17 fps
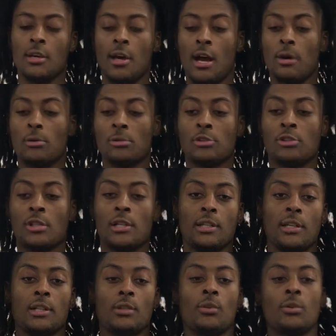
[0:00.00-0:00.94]
I was trying
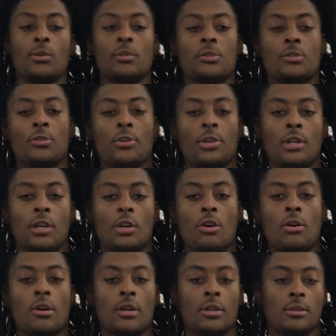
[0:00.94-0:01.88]
to get through a screen
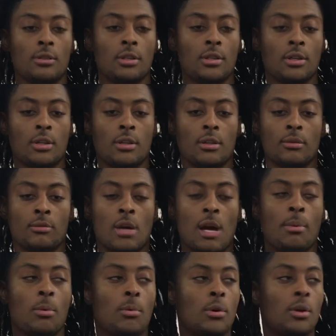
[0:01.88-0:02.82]
guard, uh,
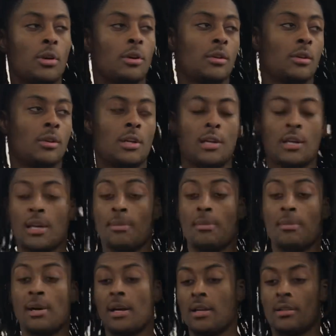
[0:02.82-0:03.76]
Robert Woodard, and
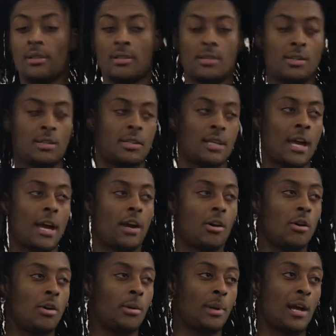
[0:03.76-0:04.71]
my Zizak
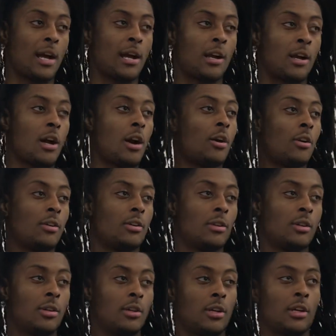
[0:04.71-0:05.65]
arm got caught
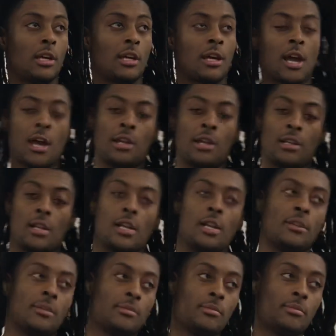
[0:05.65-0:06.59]
and kind of like